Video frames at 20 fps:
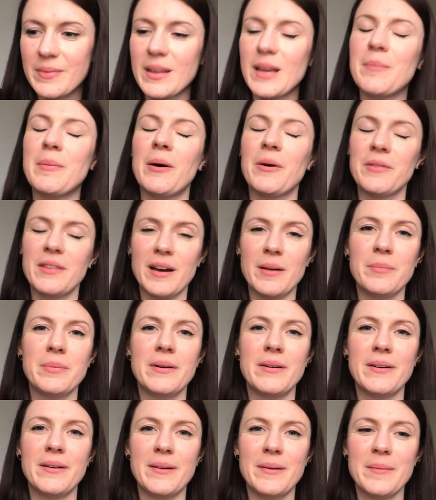about that
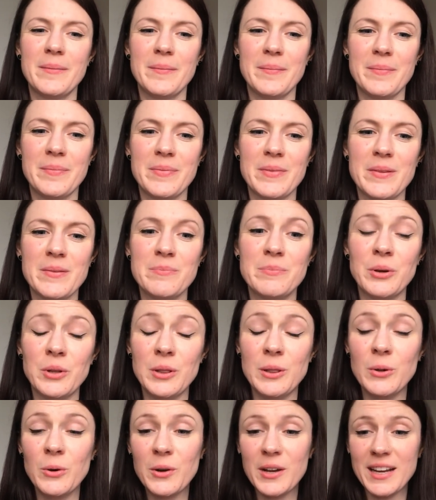pot. But
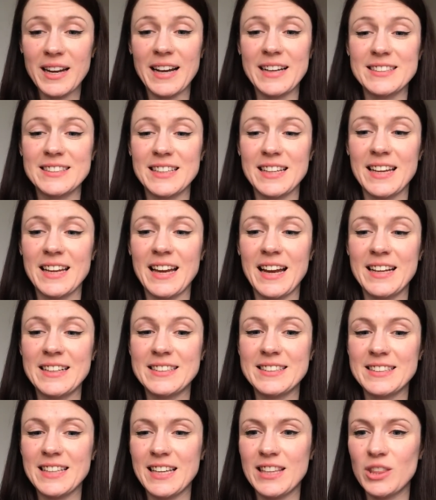looking at it and
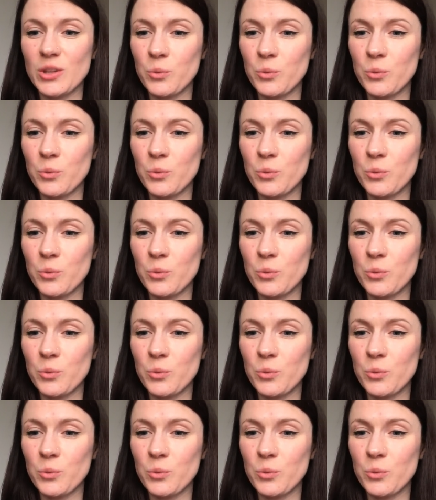seeing